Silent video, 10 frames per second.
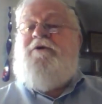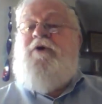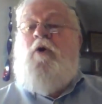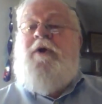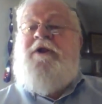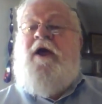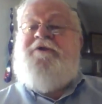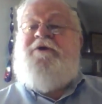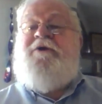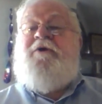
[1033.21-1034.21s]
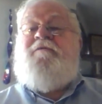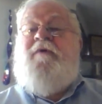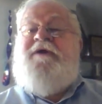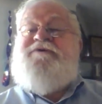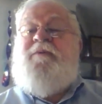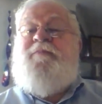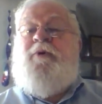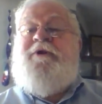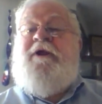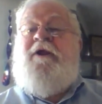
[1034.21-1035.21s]
coconut rice
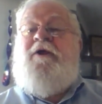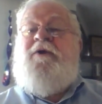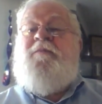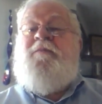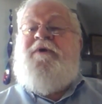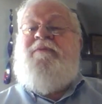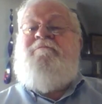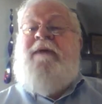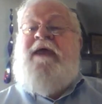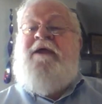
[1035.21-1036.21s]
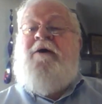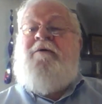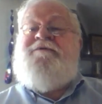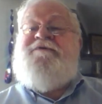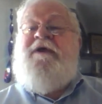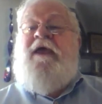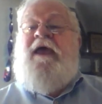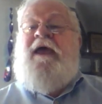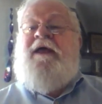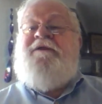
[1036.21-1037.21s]
pudding with mangoes
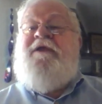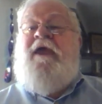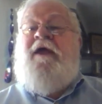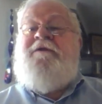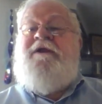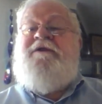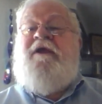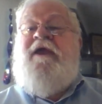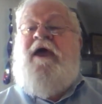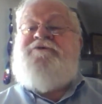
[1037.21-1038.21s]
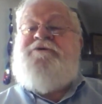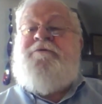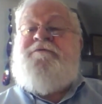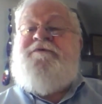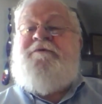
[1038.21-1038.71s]
and candied cashews.